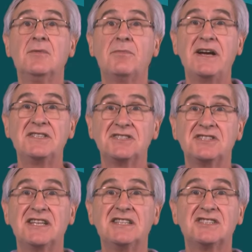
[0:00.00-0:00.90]

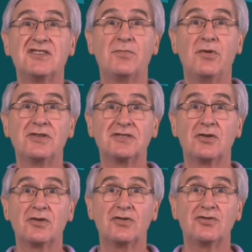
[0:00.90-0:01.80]
patients' sense of
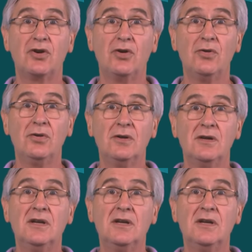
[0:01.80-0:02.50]
personal control,